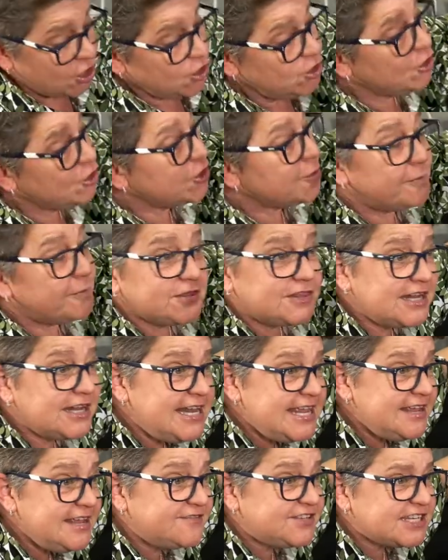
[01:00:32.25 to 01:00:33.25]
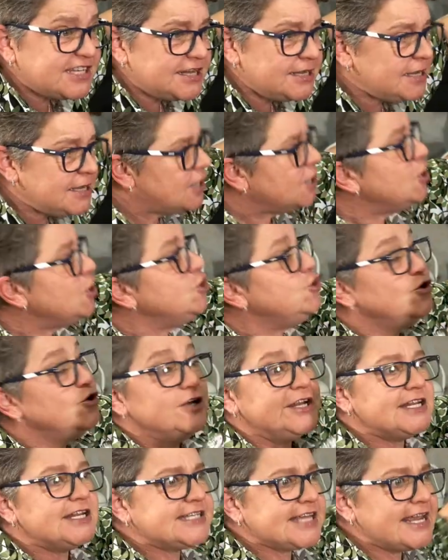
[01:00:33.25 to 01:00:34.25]
you're going to put the leaves in, you're
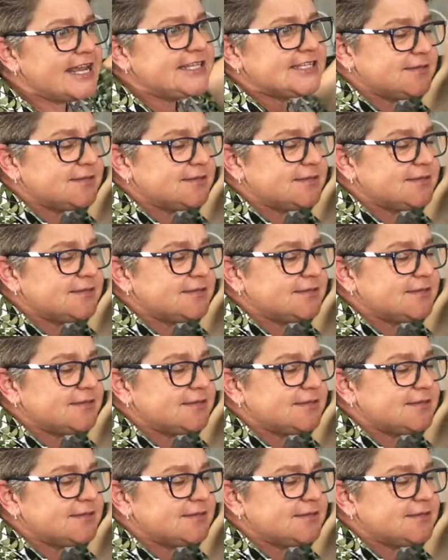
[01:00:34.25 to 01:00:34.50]
going to take